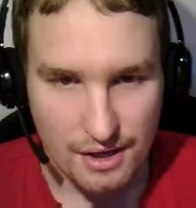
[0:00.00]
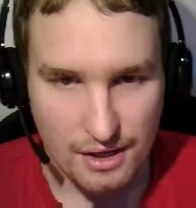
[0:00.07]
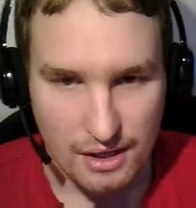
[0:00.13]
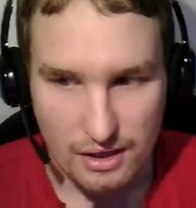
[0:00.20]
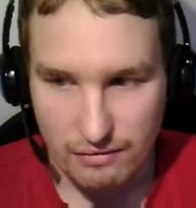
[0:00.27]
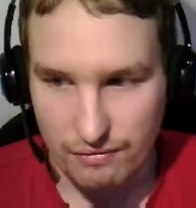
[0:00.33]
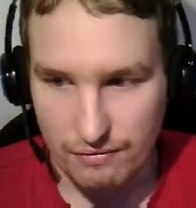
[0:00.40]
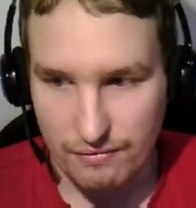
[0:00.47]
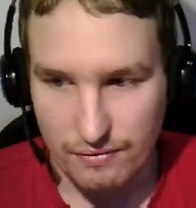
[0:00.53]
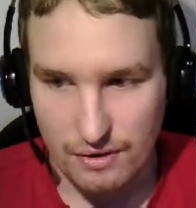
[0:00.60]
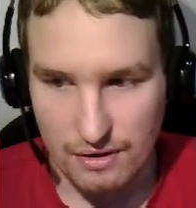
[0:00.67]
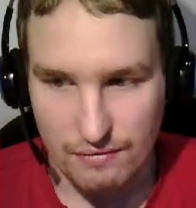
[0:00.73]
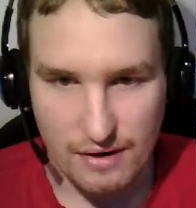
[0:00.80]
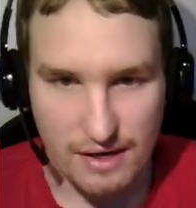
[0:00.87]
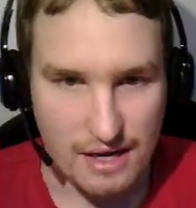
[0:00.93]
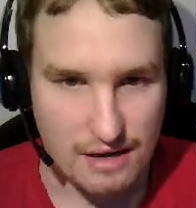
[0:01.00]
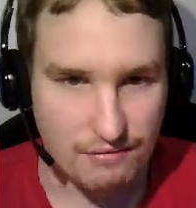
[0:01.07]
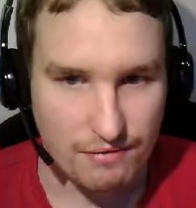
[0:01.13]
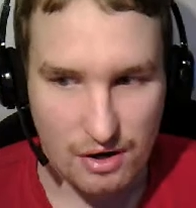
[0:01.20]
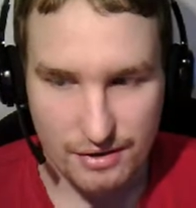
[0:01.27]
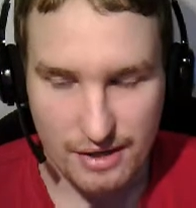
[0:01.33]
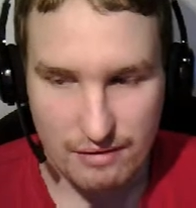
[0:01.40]
if I have
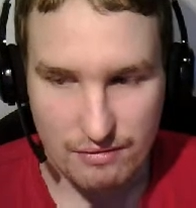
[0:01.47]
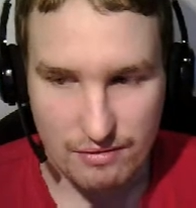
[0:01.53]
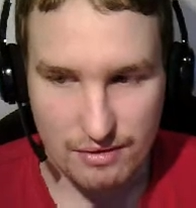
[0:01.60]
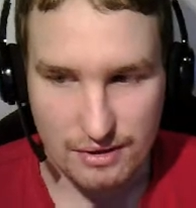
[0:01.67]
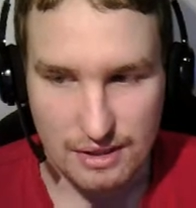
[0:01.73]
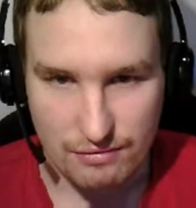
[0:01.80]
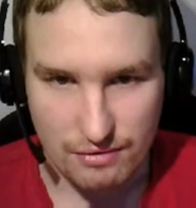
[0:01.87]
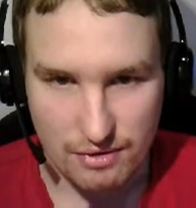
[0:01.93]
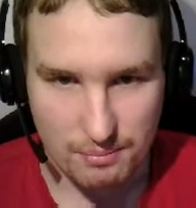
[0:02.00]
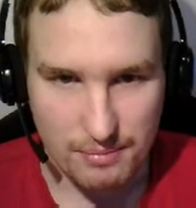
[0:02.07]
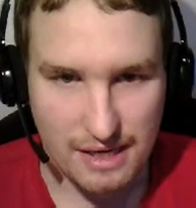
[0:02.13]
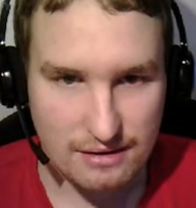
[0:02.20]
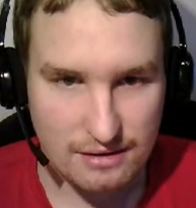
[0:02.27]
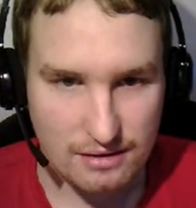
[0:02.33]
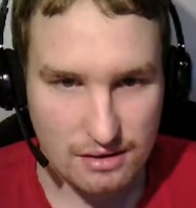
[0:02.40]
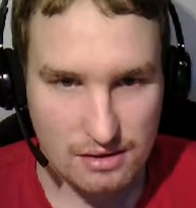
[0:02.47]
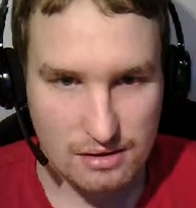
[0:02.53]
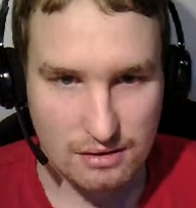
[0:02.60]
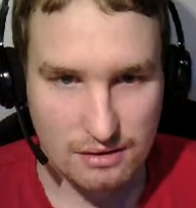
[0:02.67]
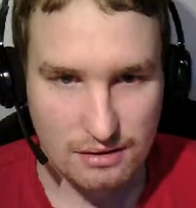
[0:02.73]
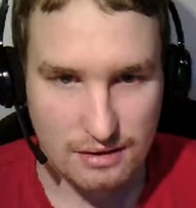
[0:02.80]
found every different pattern,